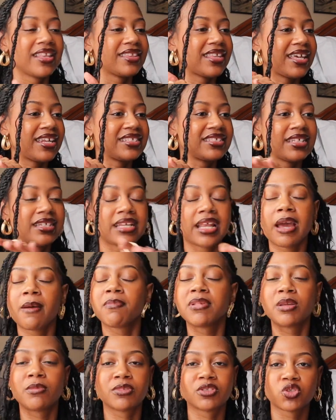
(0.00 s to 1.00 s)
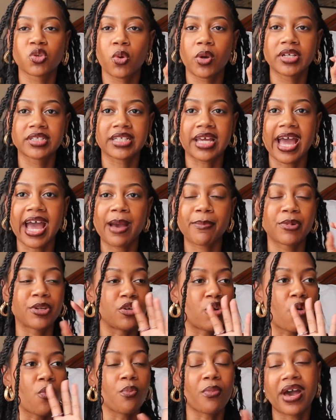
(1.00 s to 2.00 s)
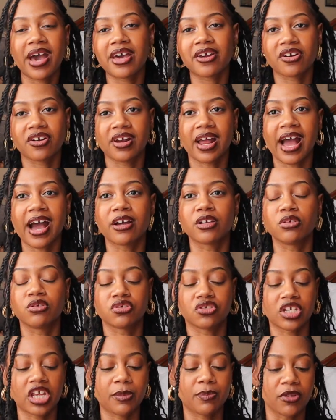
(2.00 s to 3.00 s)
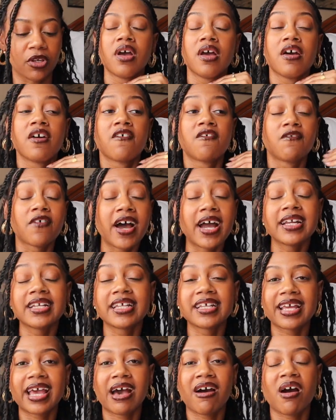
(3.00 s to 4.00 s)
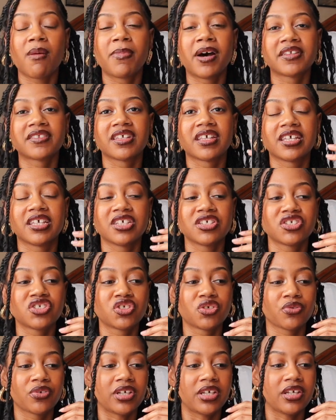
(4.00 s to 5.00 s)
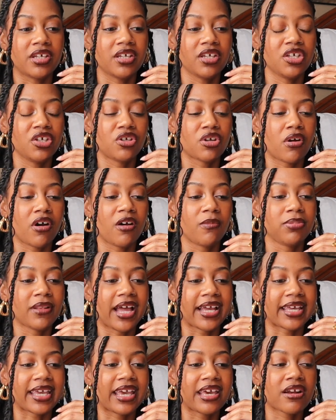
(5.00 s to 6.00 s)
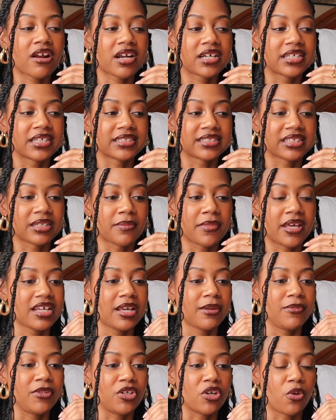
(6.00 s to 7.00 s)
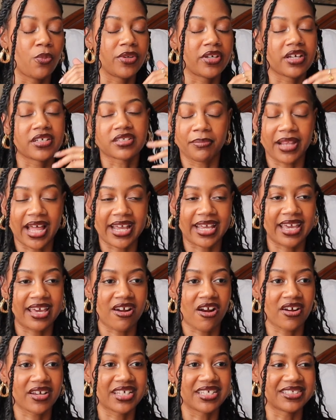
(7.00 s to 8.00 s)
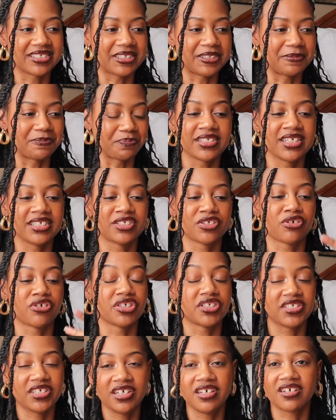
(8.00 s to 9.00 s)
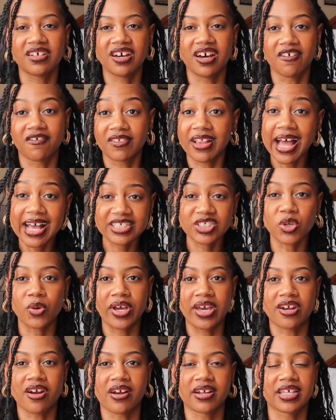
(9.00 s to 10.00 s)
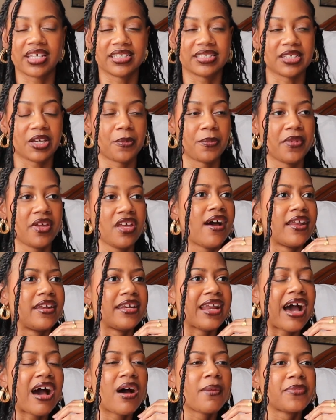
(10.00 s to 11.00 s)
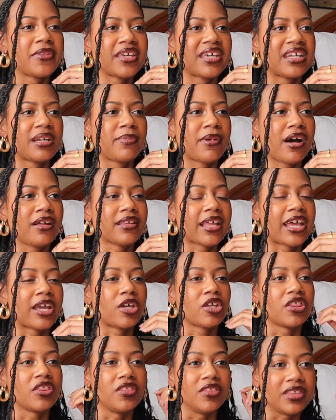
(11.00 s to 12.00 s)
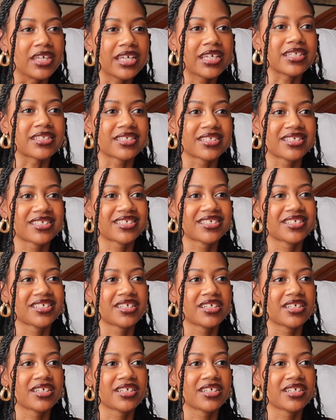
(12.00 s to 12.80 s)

that is inevitably what's going to happen no matter how you shape it. Finding out about the history, you know, of Black anarchism, you know, because Black anarchism, it's a critique of classical anarchism. Now I'm thinking about like, this